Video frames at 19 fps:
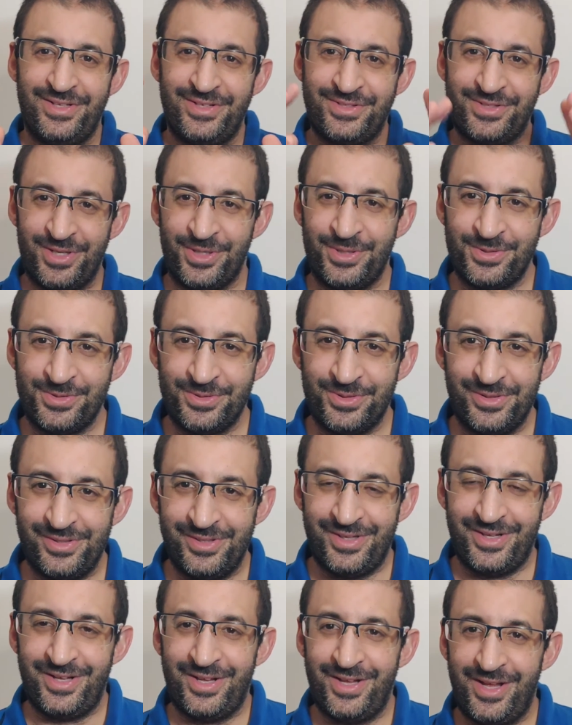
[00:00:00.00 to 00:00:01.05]
So,
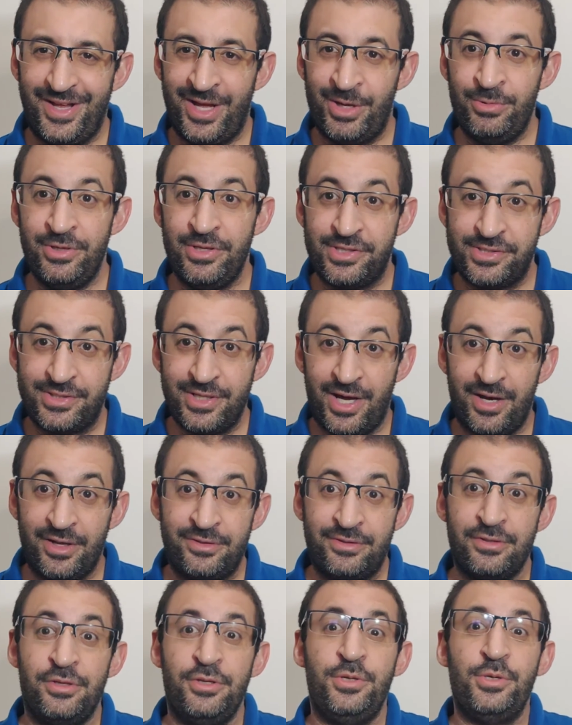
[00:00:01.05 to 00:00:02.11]
I will
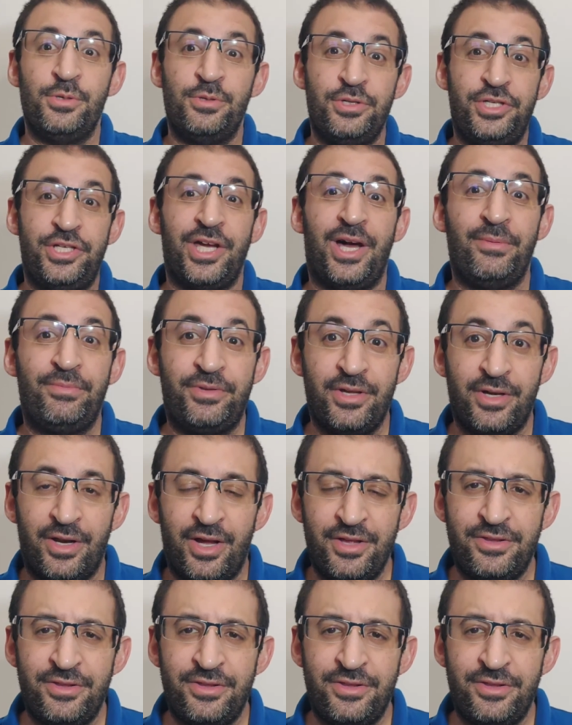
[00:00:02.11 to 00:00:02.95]
start new chapter.